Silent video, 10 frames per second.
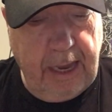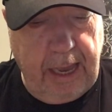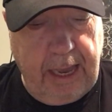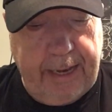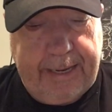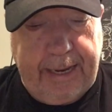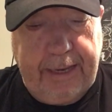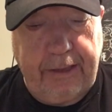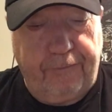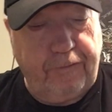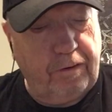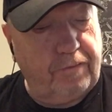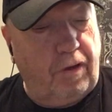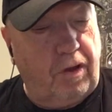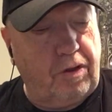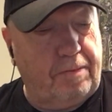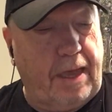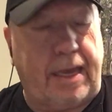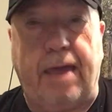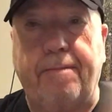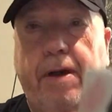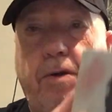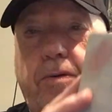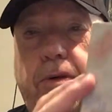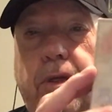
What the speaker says: And the first volume that came out